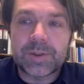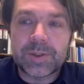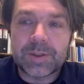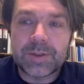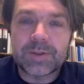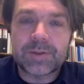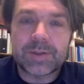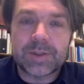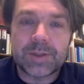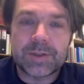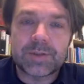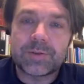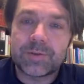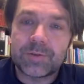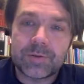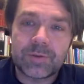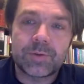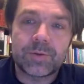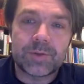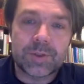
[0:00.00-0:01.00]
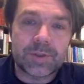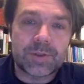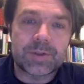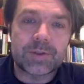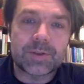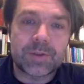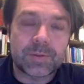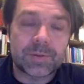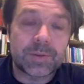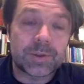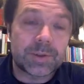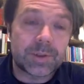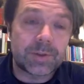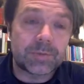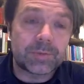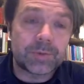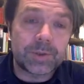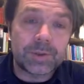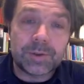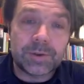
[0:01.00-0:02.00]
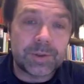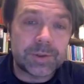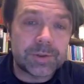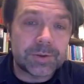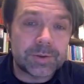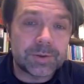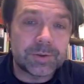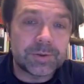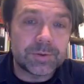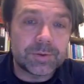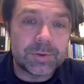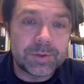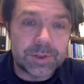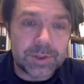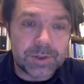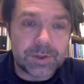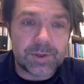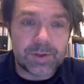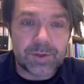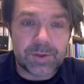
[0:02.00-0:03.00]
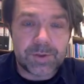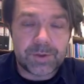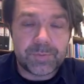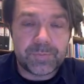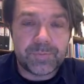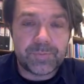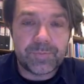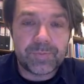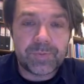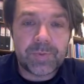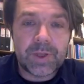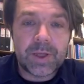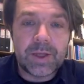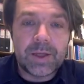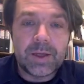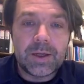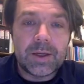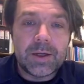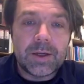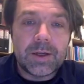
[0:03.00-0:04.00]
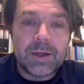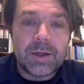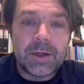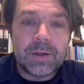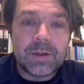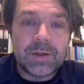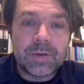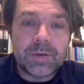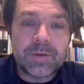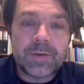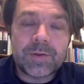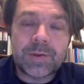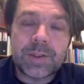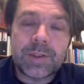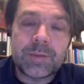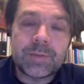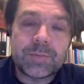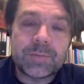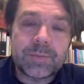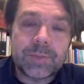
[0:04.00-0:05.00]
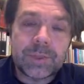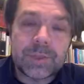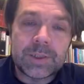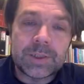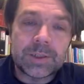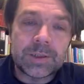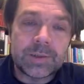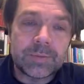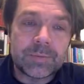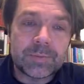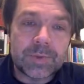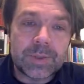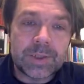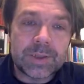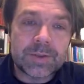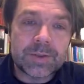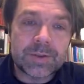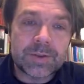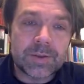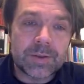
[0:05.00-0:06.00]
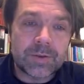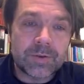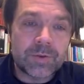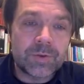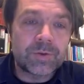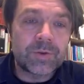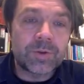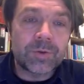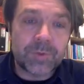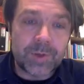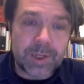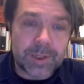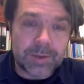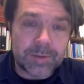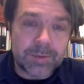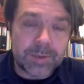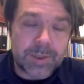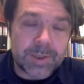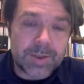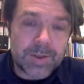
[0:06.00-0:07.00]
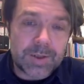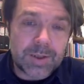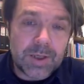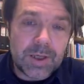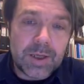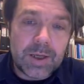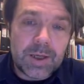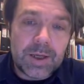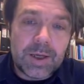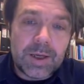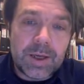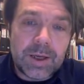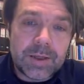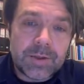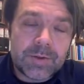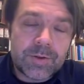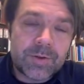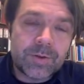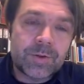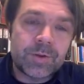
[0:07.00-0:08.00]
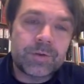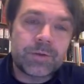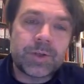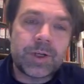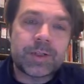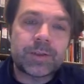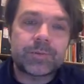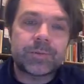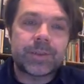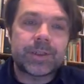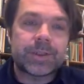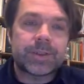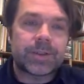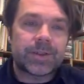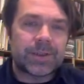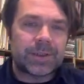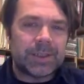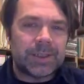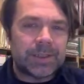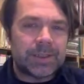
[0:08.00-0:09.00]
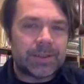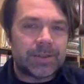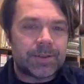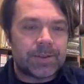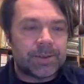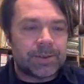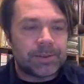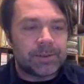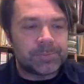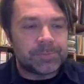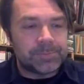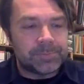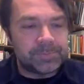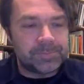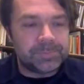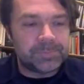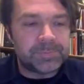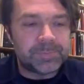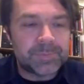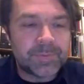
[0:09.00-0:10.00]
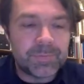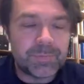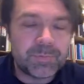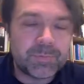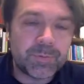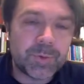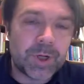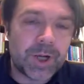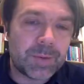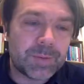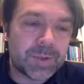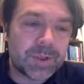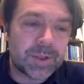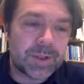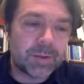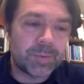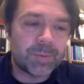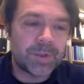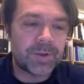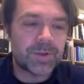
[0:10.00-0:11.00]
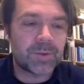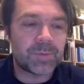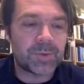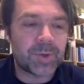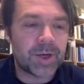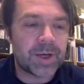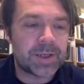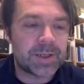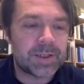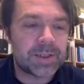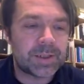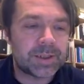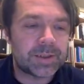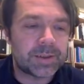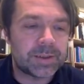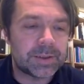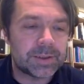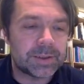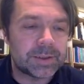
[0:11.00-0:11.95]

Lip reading: this, and so this is something that we're going to discuss. Another theme is pseudo randomness, and pseudo randomness is perhaps a little bit surprising